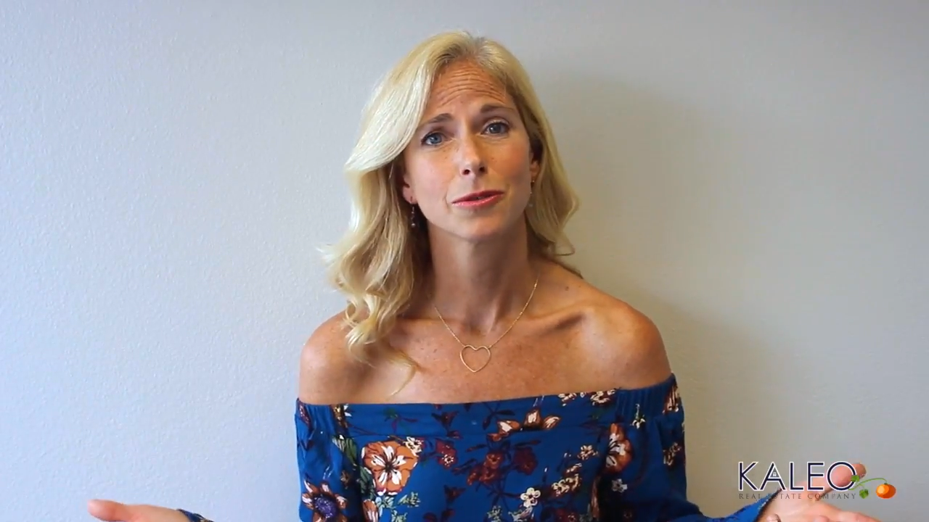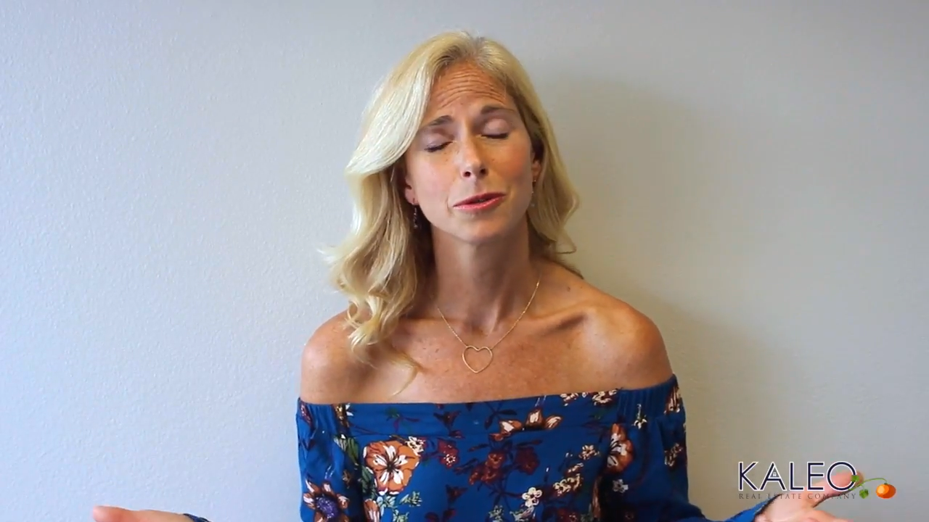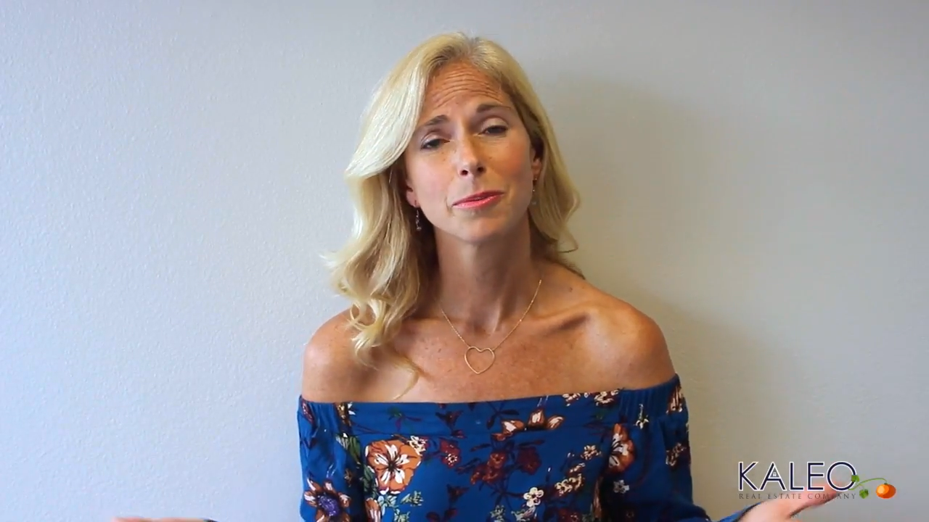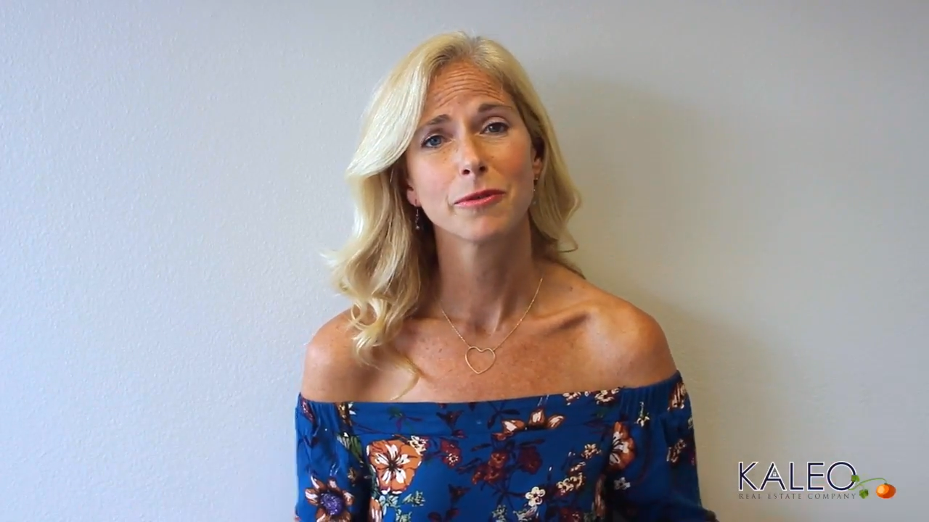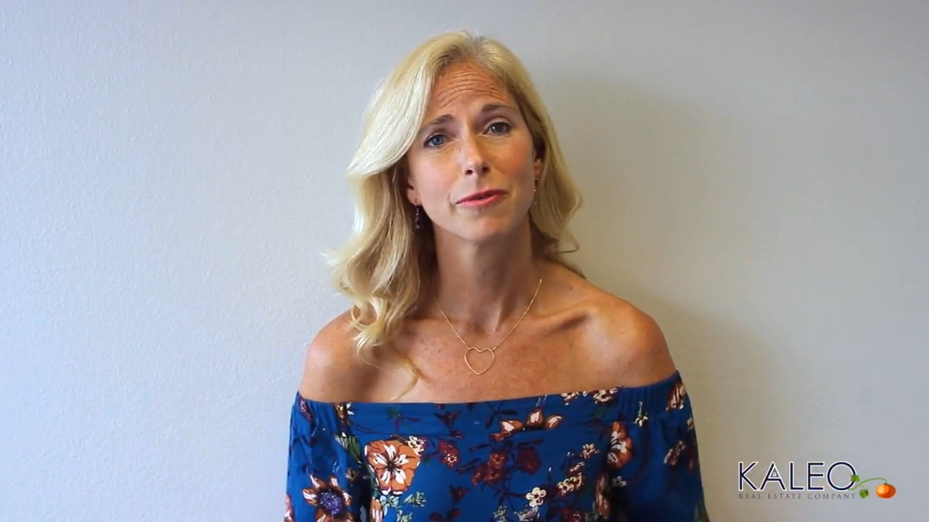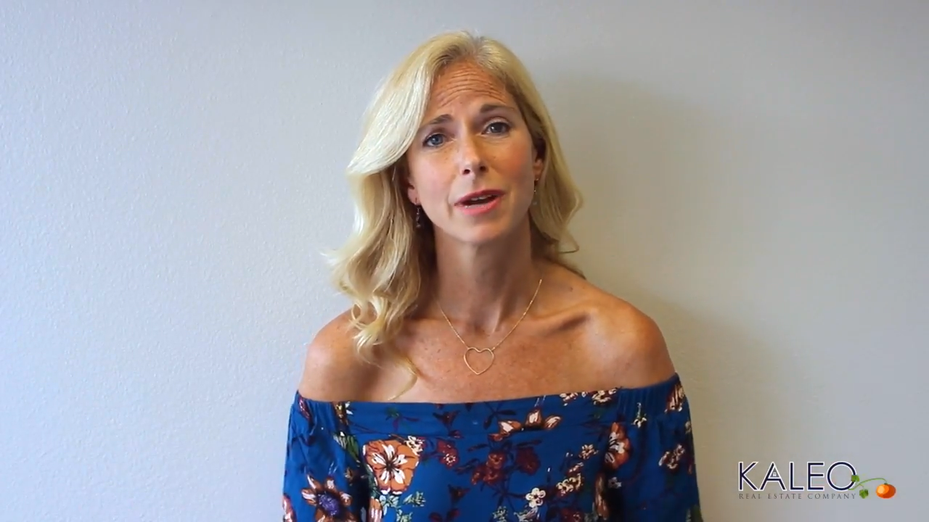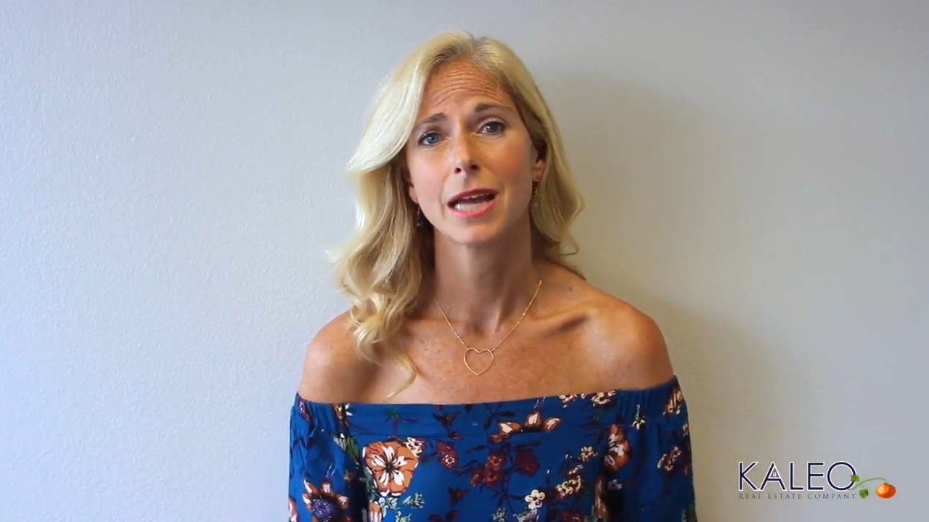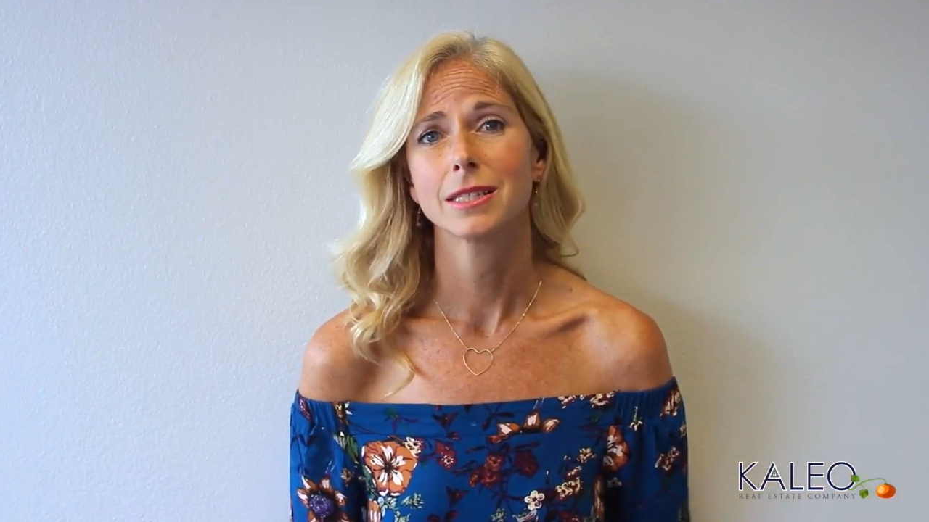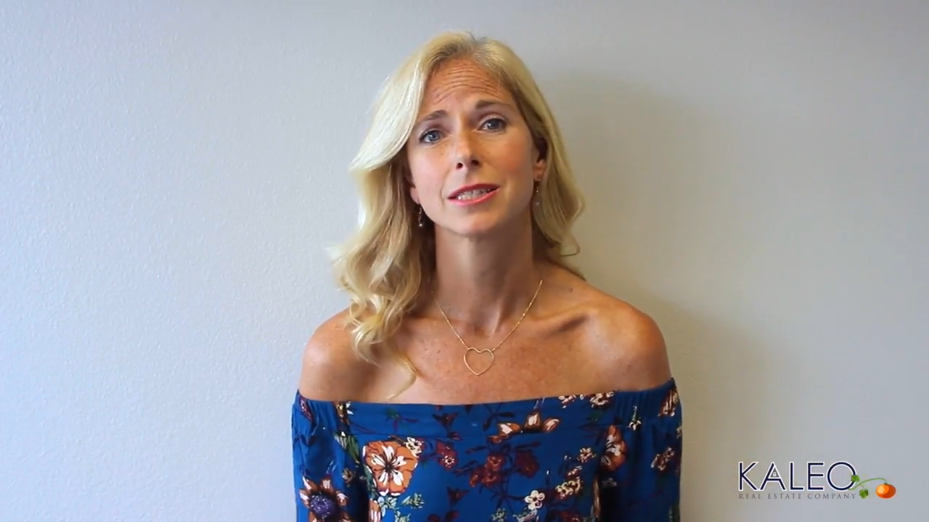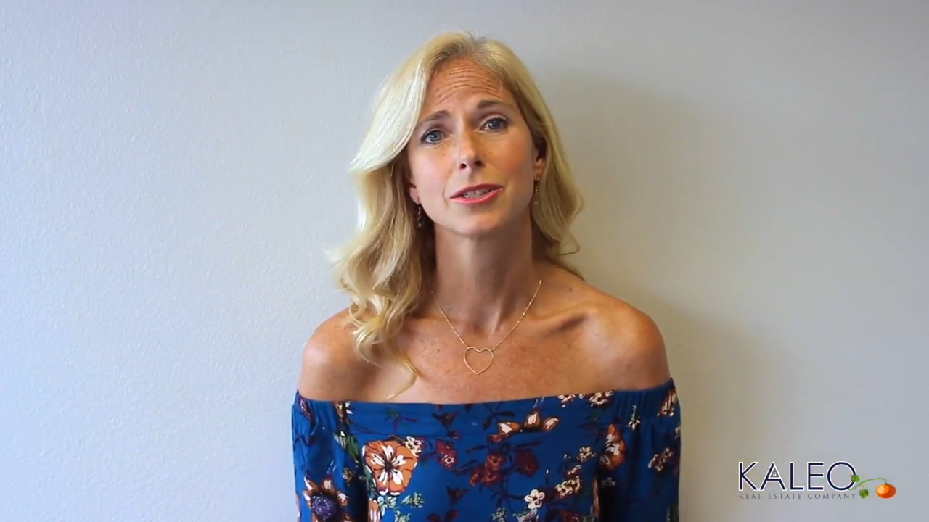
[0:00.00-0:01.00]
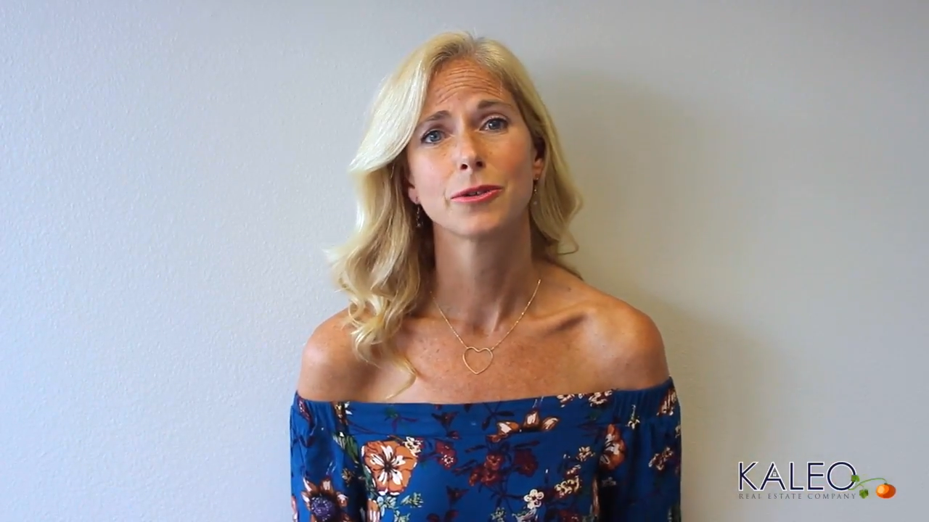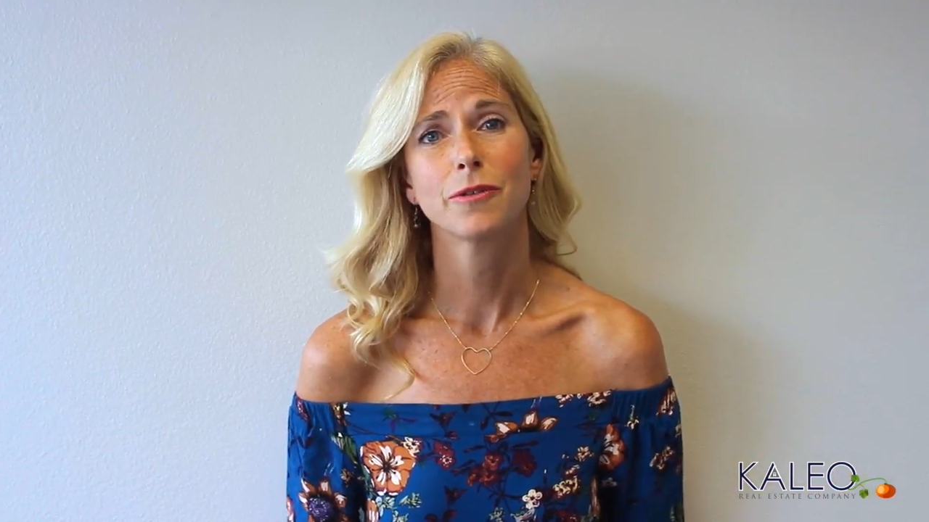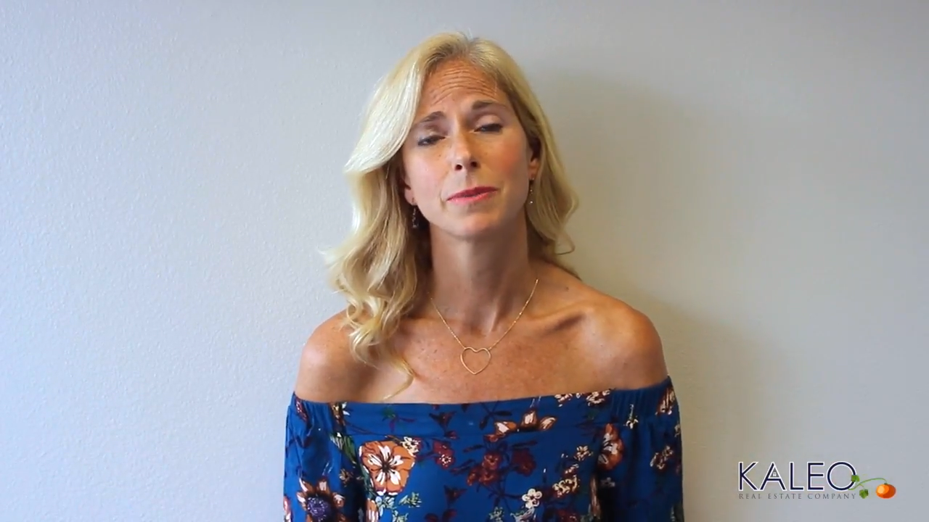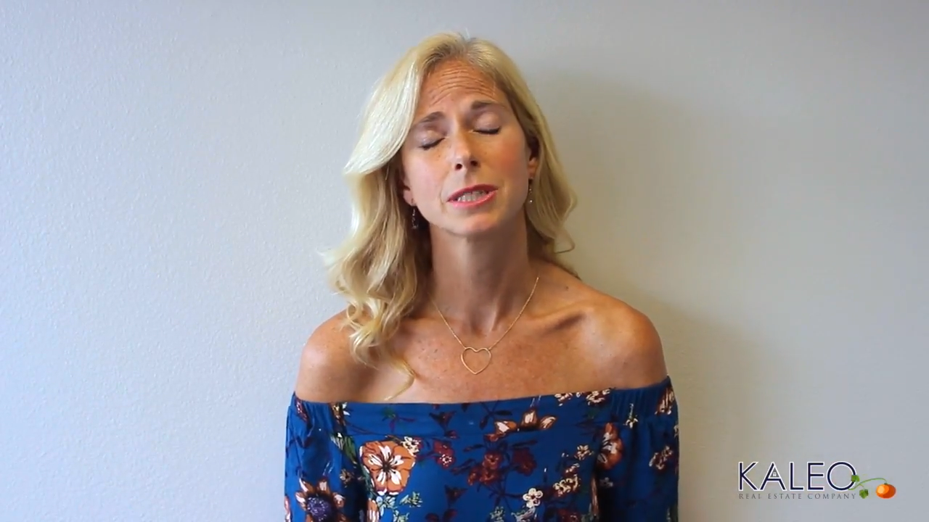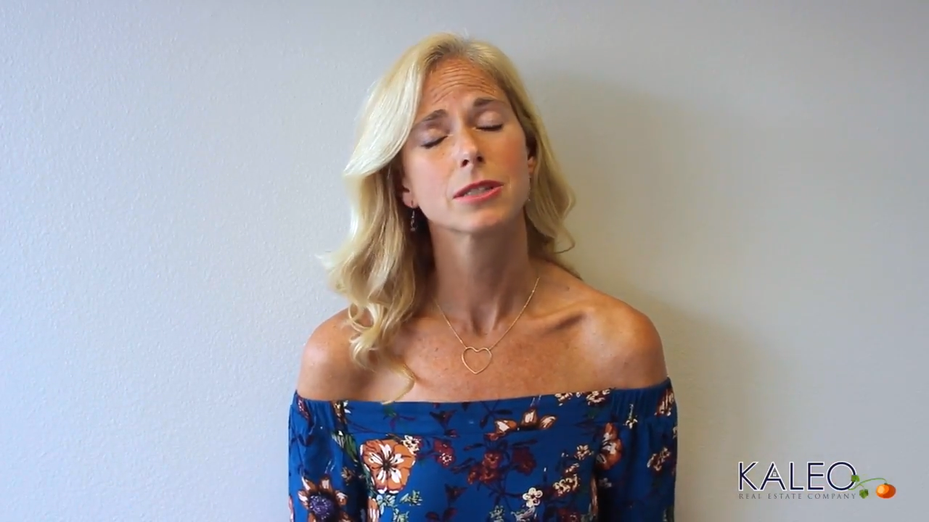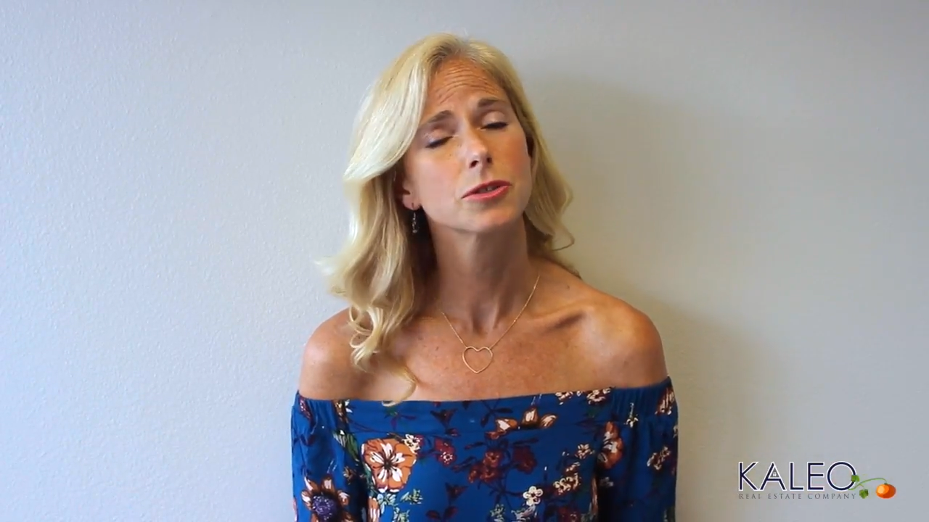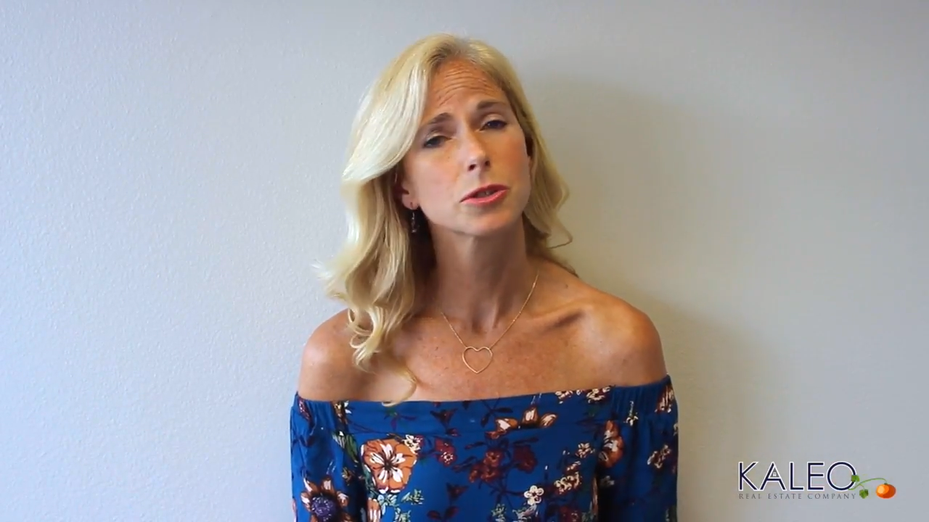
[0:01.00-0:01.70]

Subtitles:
group of friends who have been so